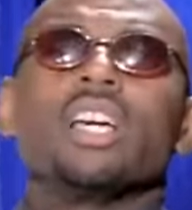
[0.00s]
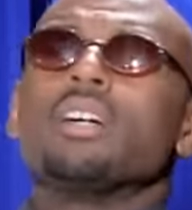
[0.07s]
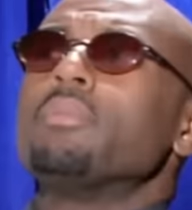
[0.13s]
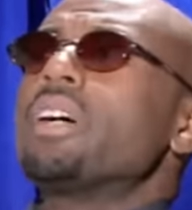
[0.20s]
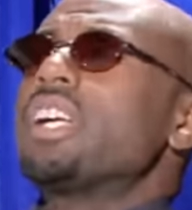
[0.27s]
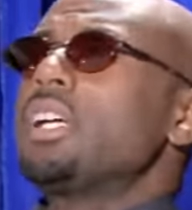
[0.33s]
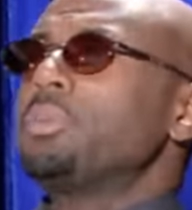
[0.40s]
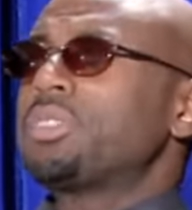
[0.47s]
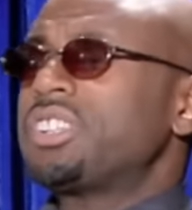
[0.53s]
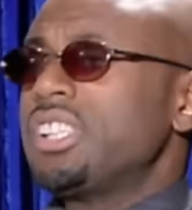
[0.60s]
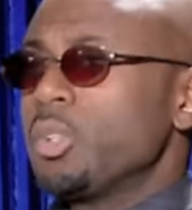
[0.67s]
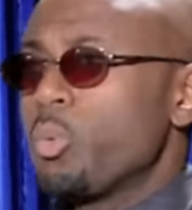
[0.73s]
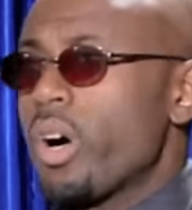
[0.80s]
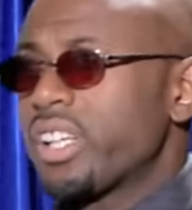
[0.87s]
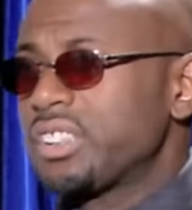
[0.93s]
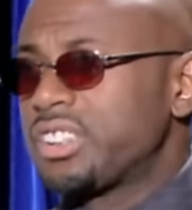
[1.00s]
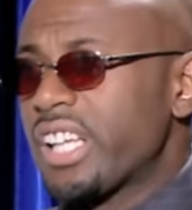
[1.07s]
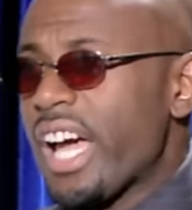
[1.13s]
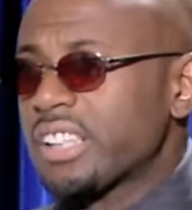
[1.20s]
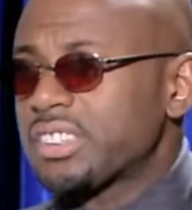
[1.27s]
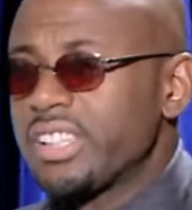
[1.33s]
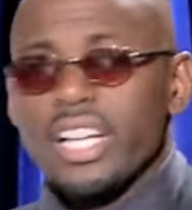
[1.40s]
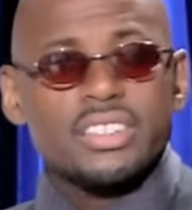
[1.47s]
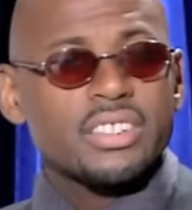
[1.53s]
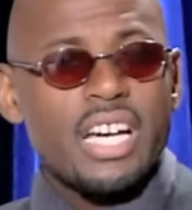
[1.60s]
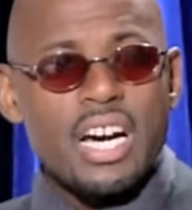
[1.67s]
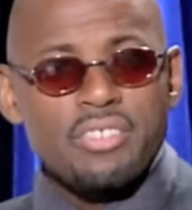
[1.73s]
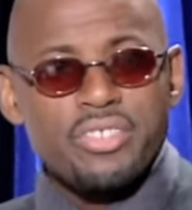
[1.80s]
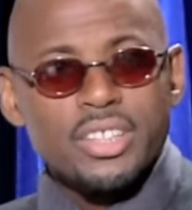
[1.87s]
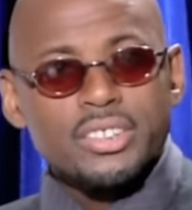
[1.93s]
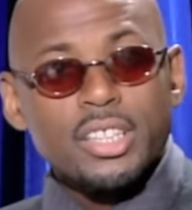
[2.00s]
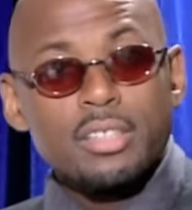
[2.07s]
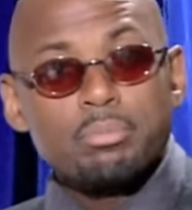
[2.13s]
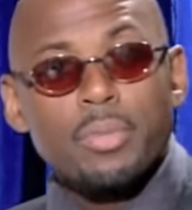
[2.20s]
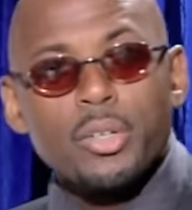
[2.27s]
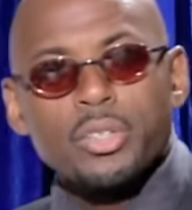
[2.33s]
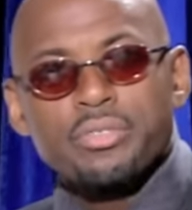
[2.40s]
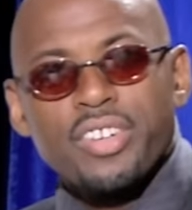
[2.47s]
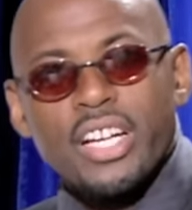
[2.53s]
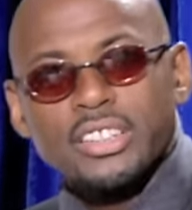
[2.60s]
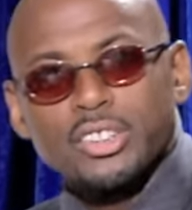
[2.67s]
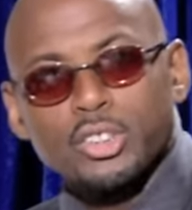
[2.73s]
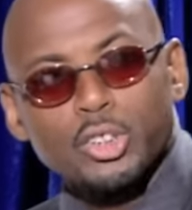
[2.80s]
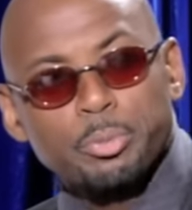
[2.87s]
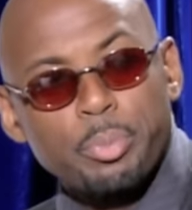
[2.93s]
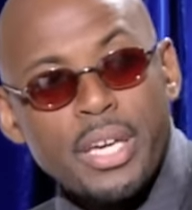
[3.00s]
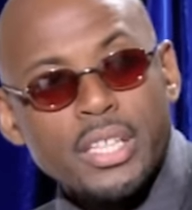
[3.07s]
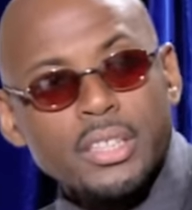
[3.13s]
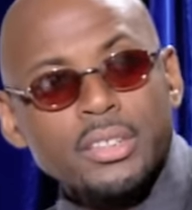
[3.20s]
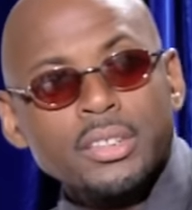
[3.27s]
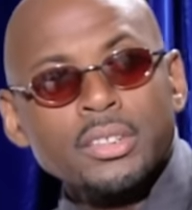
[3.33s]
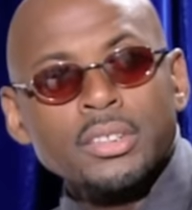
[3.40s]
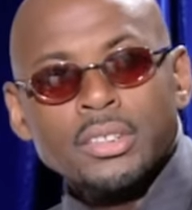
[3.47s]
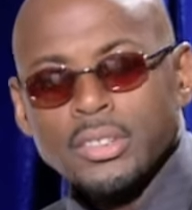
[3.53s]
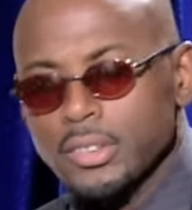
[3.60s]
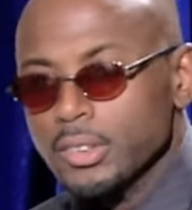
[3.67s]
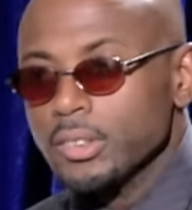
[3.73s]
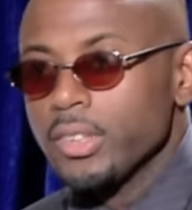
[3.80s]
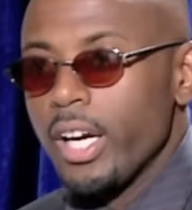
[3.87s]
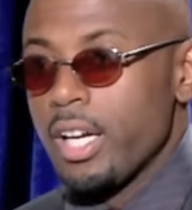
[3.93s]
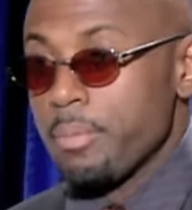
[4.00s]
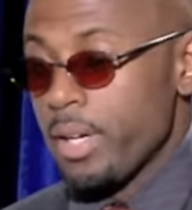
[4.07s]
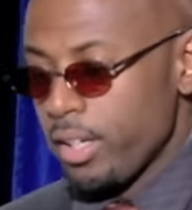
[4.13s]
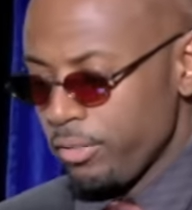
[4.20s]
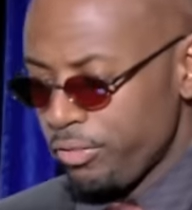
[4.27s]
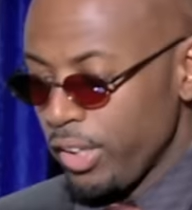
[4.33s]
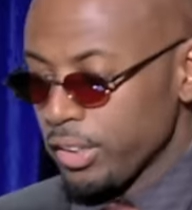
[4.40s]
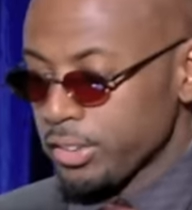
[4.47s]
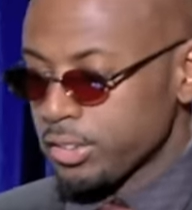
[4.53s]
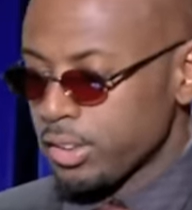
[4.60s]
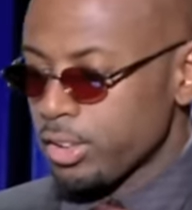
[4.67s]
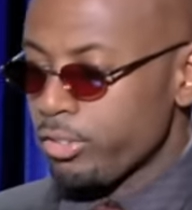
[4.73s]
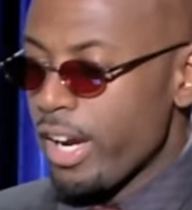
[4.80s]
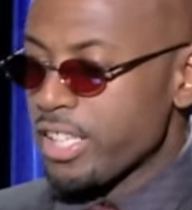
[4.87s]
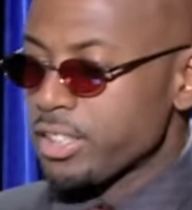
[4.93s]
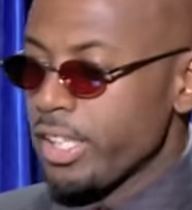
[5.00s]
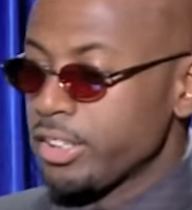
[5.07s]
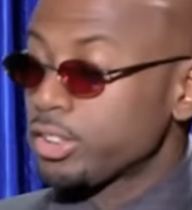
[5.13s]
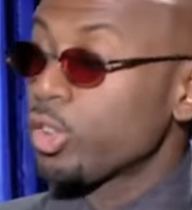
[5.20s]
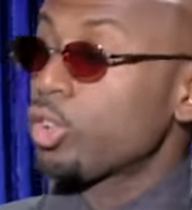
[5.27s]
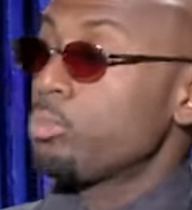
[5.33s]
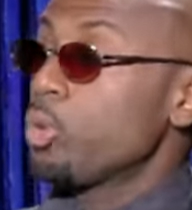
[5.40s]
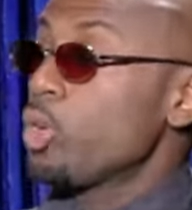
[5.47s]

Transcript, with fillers: yeah, my name's Tijuana Jackson, ex-convict turned motivational speaker. Hey, man, fellas, congratulations on the